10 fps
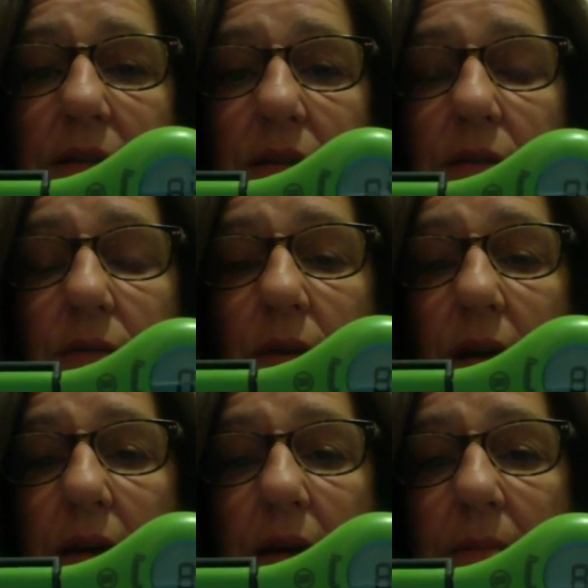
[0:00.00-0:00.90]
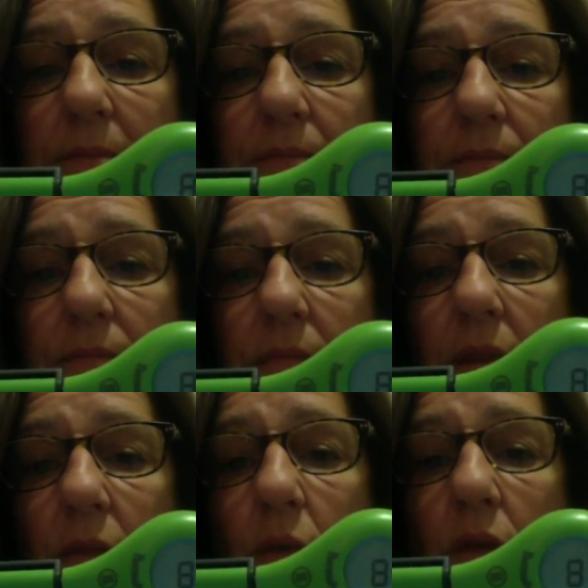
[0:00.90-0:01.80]
to
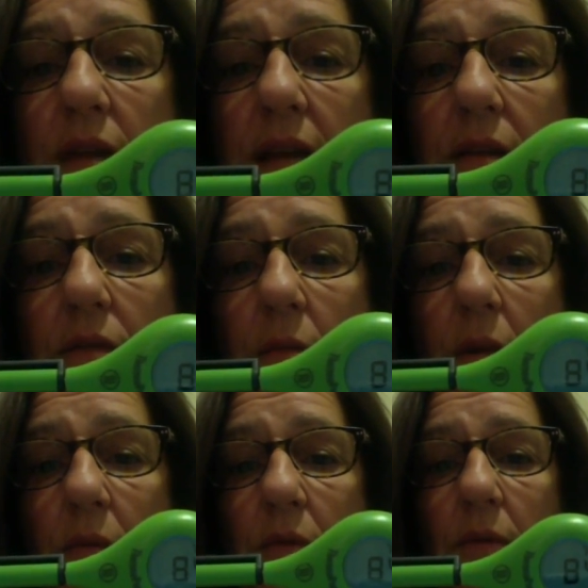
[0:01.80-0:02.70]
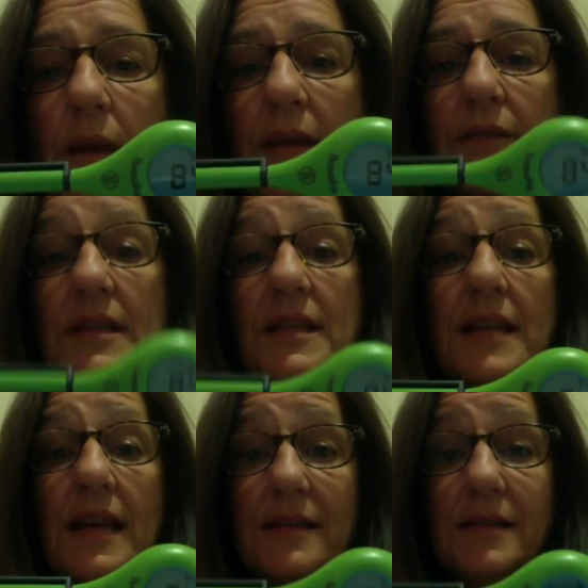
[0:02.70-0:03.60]
rotate the thermometer around to
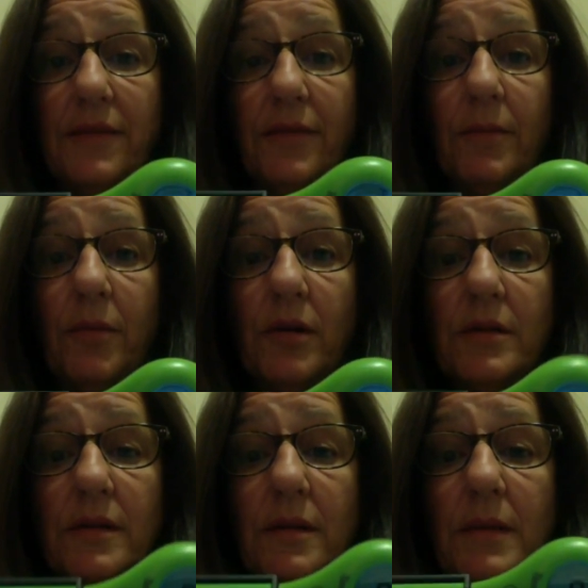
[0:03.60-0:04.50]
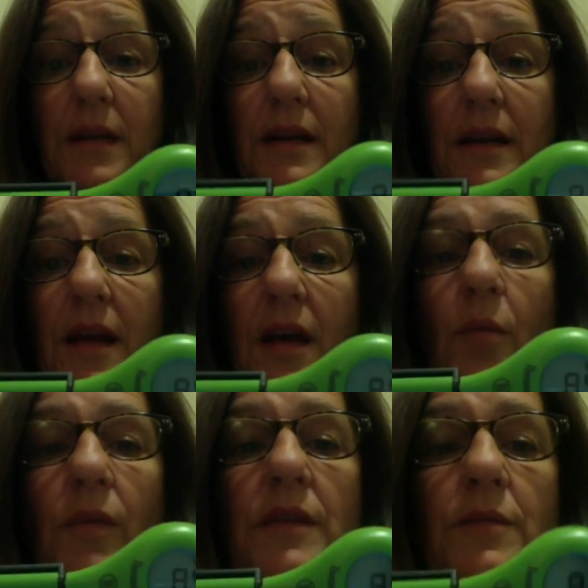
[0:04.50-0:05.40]
test different parts of the meat.
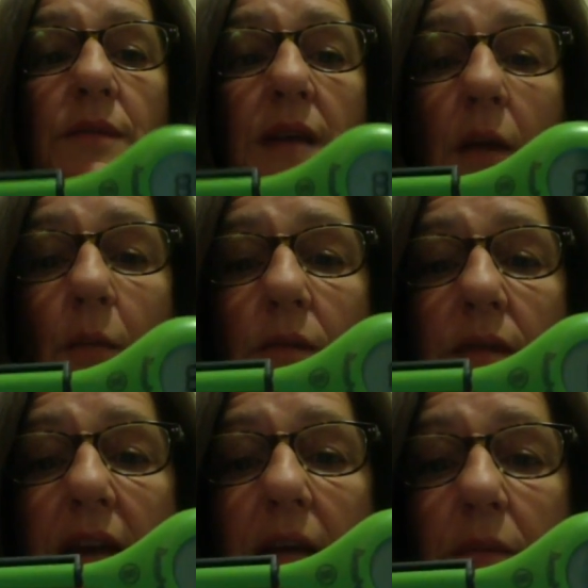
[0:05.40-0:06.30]
Well, this one's got a rotatable